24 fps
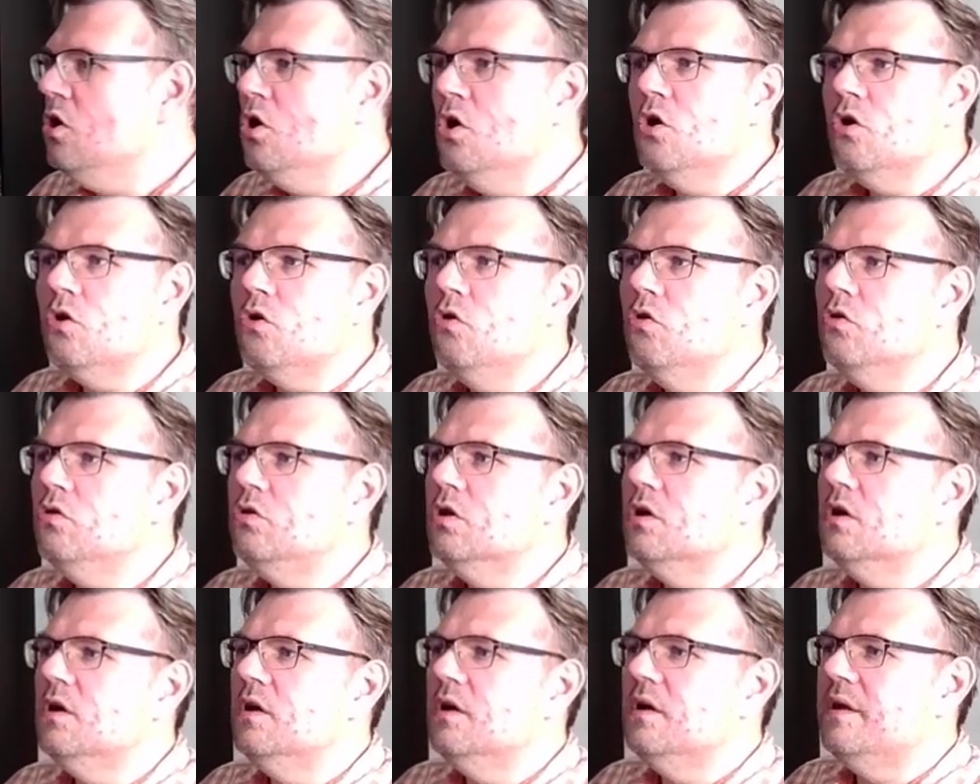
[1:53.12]
Good.
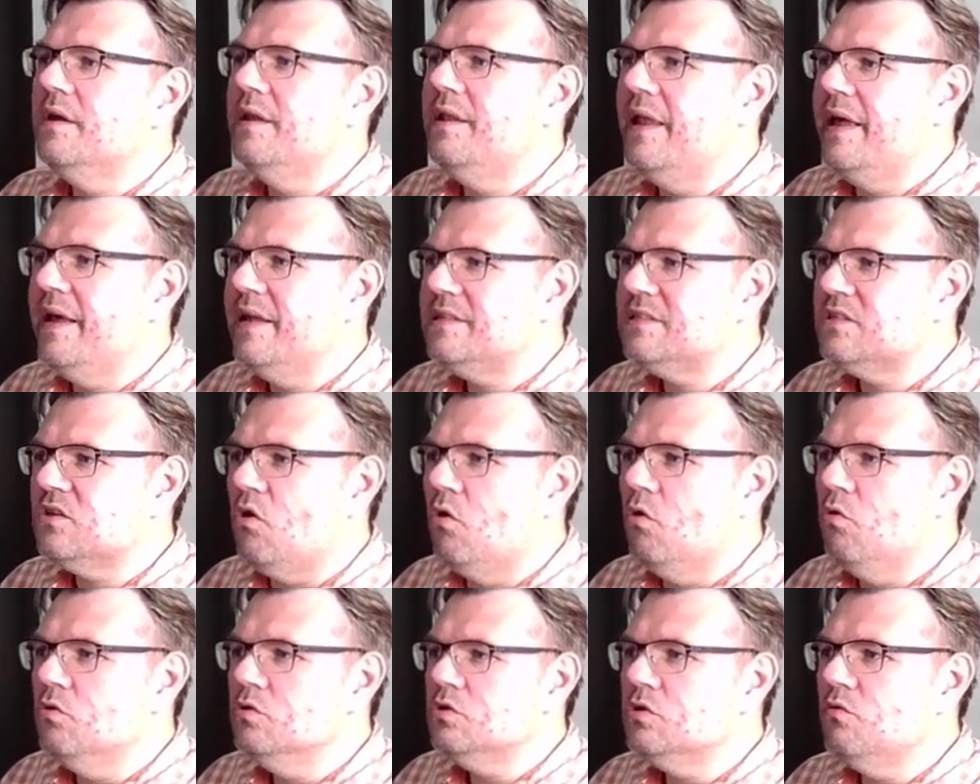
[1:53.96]
Let's
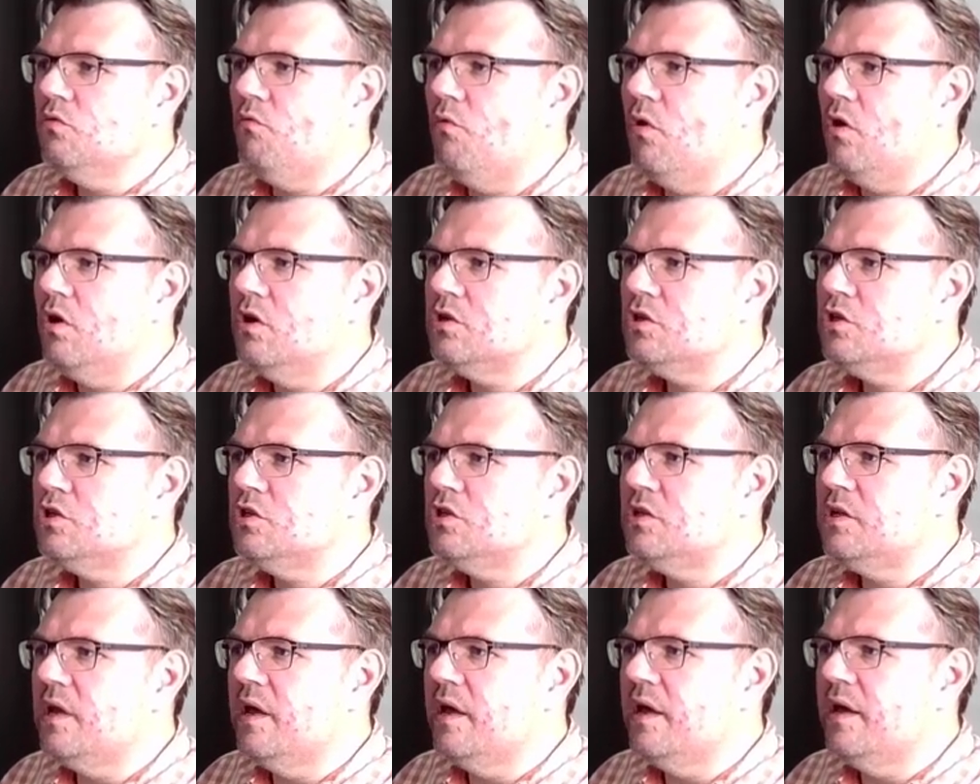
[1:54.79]
also
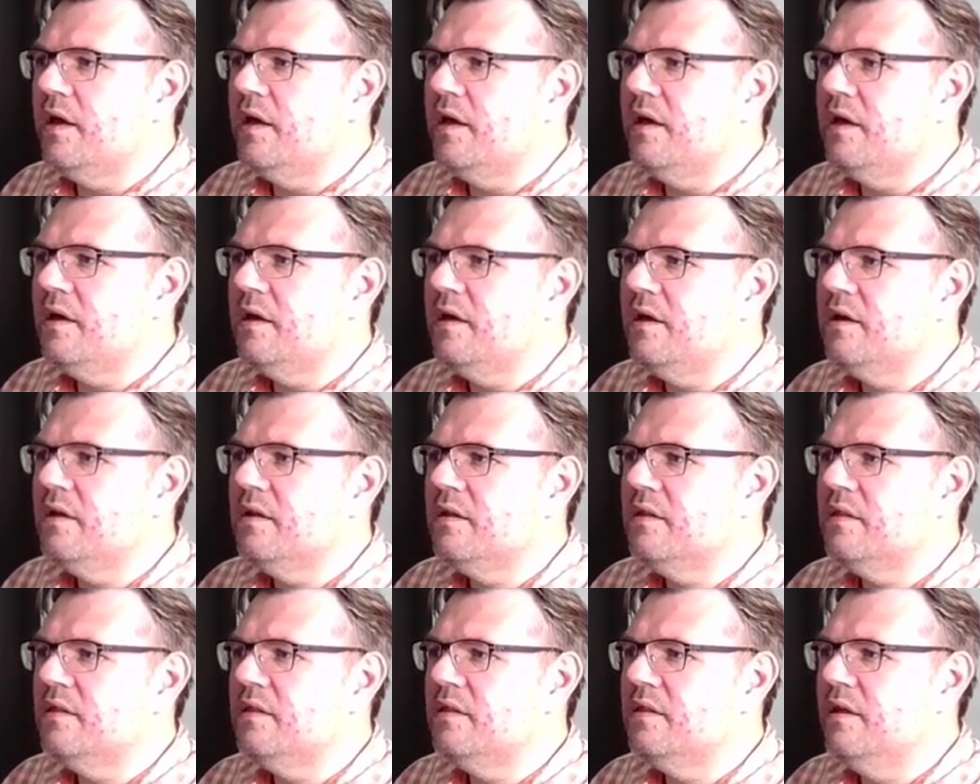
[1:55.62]
watch the
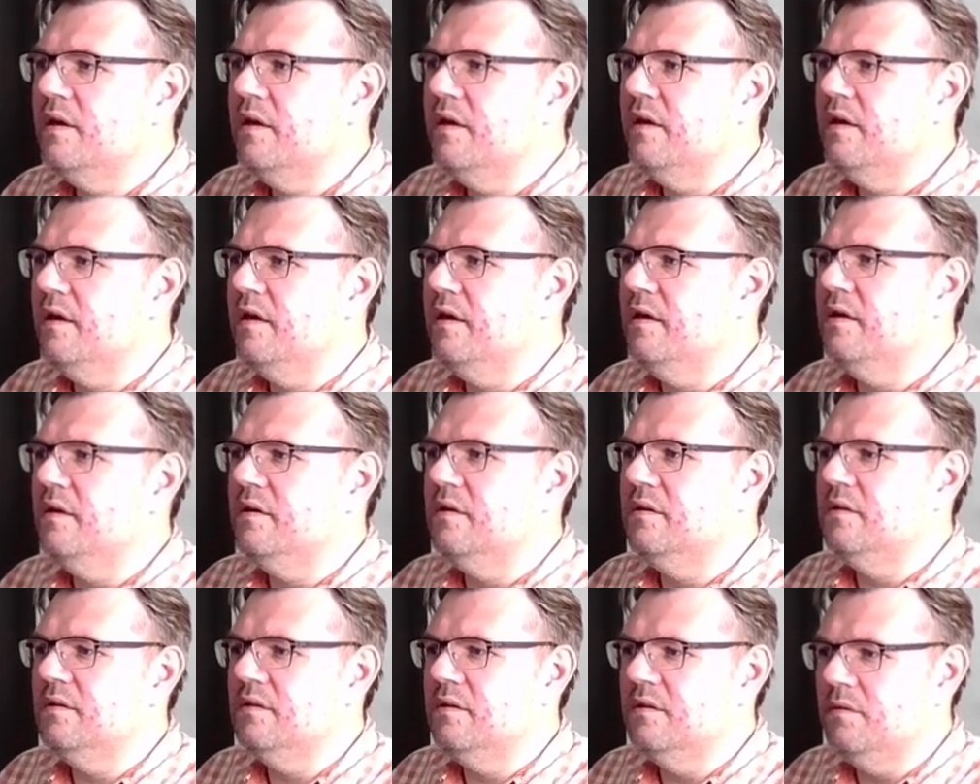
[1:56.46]

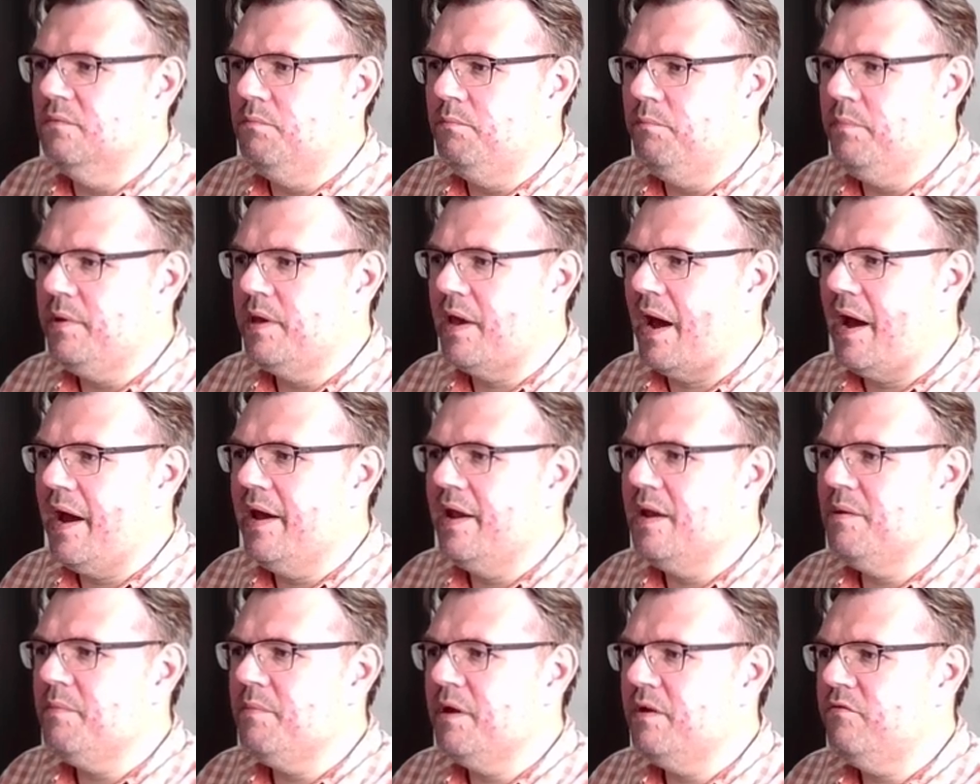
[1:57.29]
PI
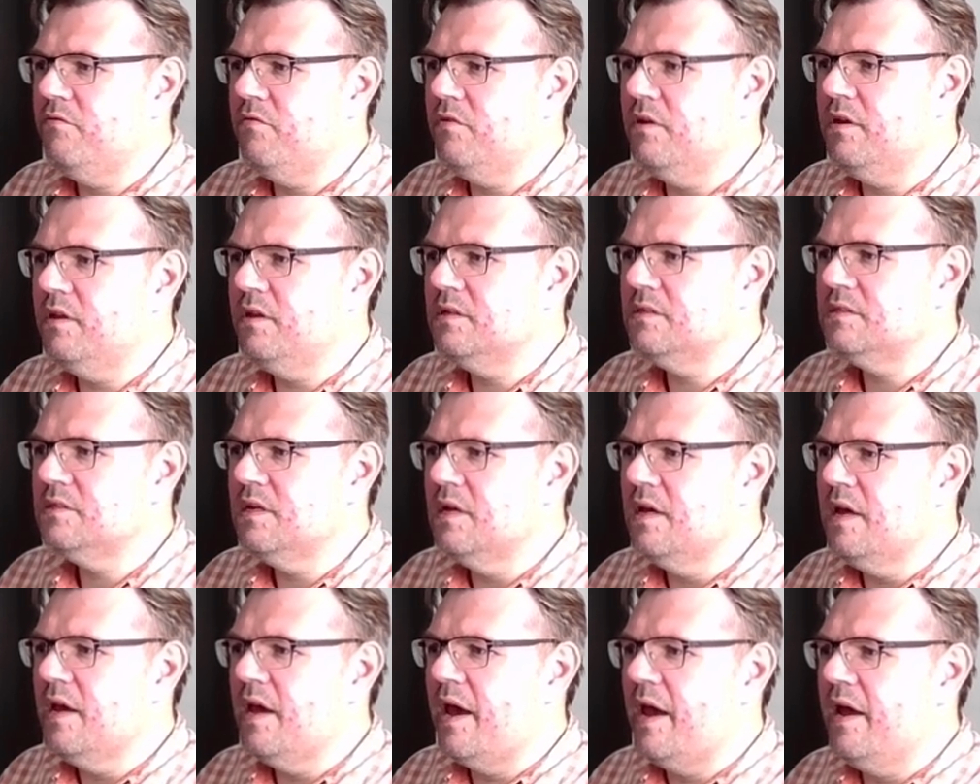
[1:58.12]
element for this,
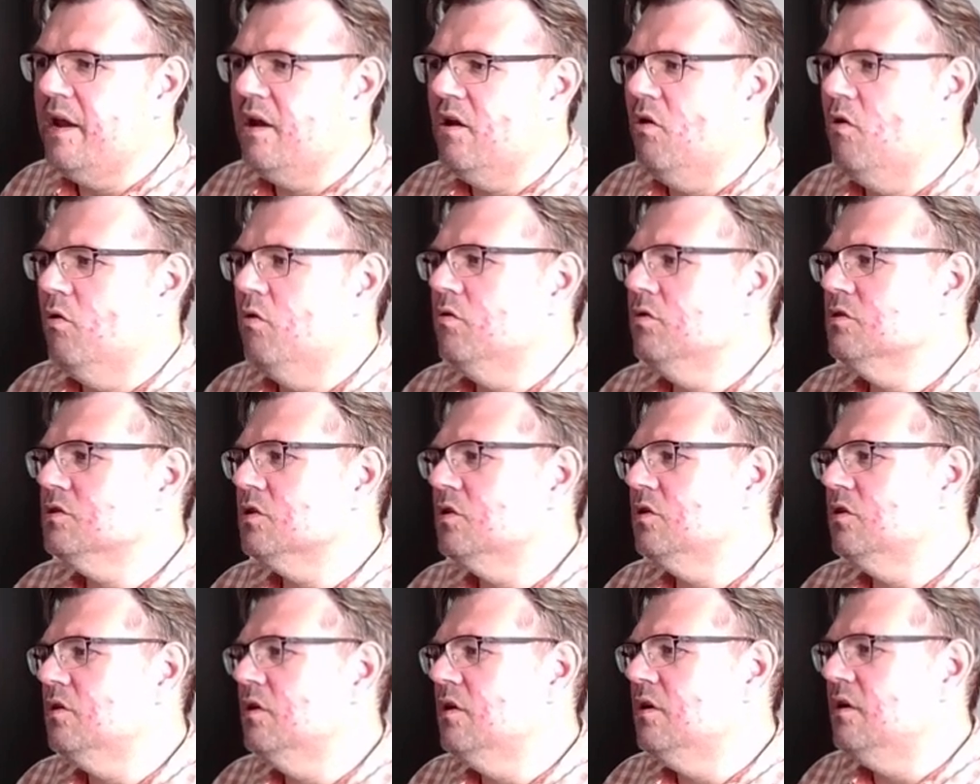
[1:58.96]
and
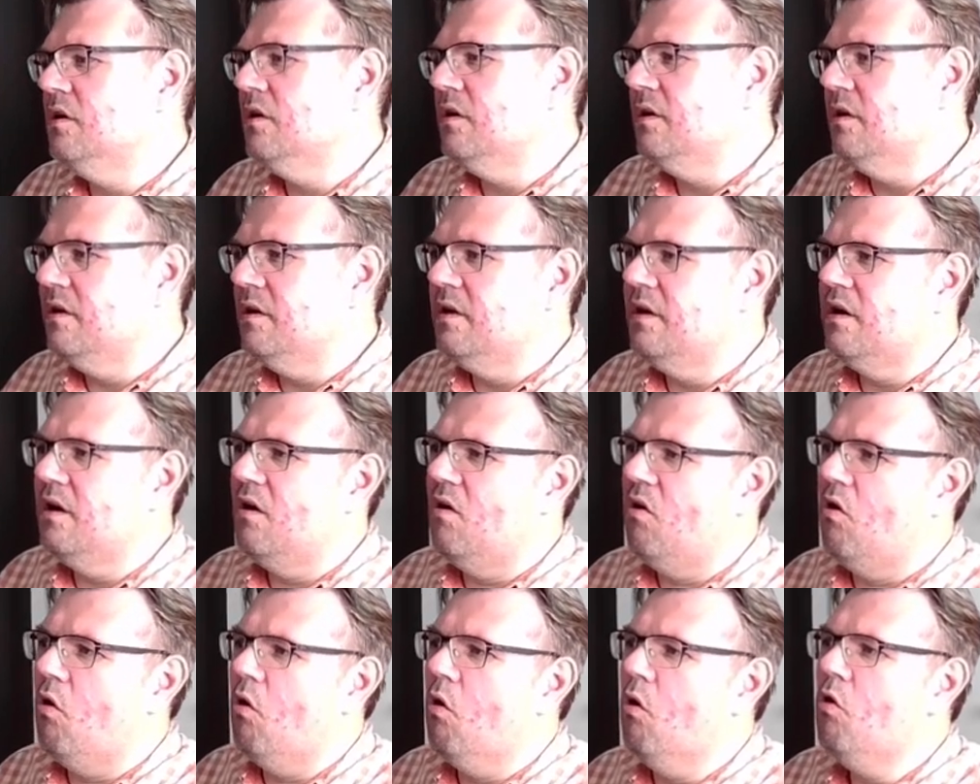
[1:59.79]
also
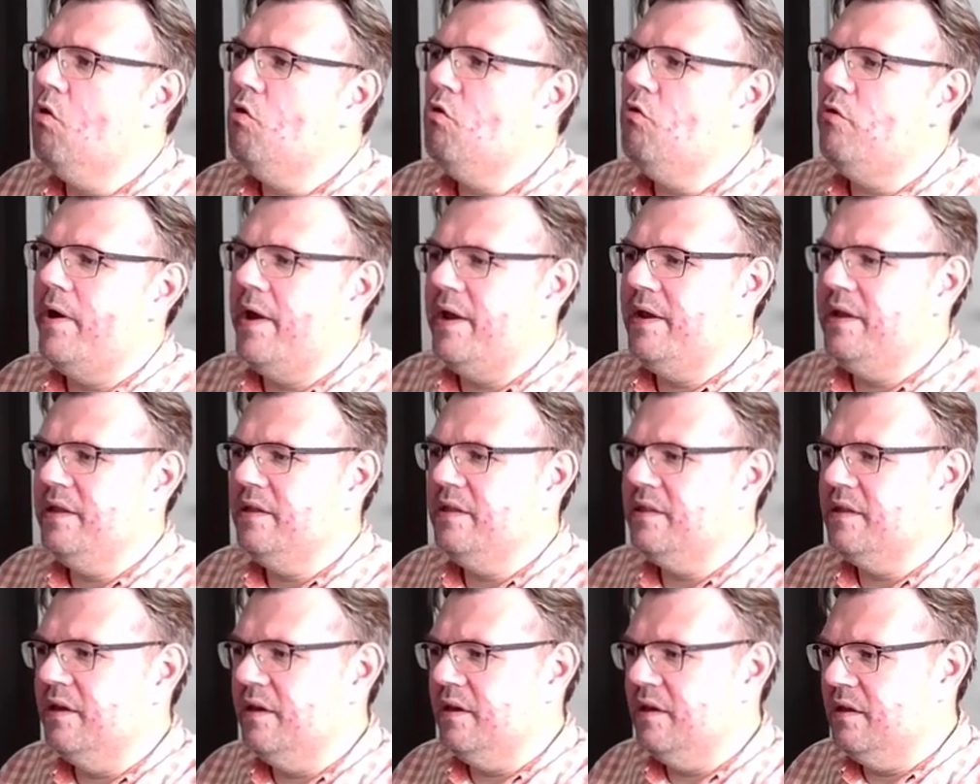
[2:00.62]
already
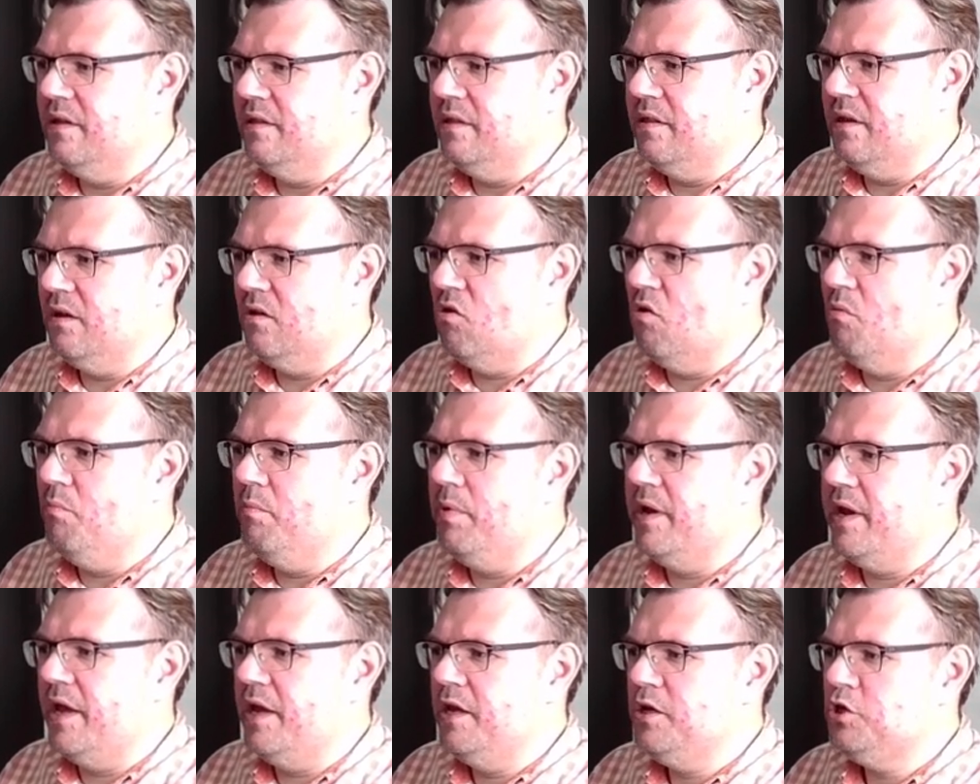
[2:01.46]
the
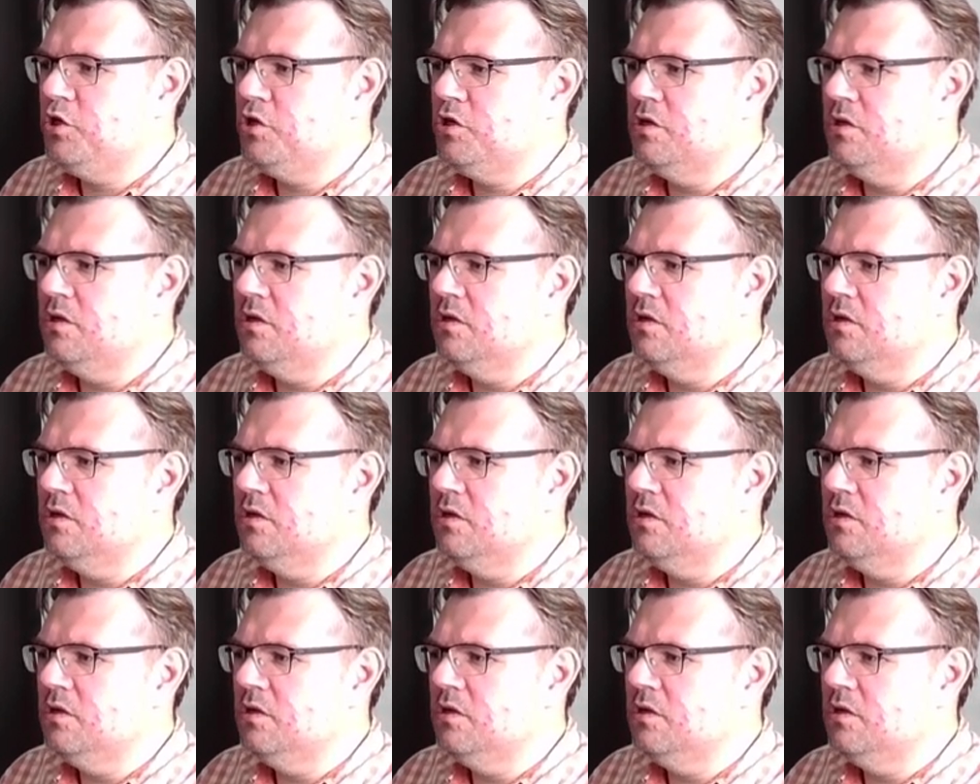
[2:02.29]
combination,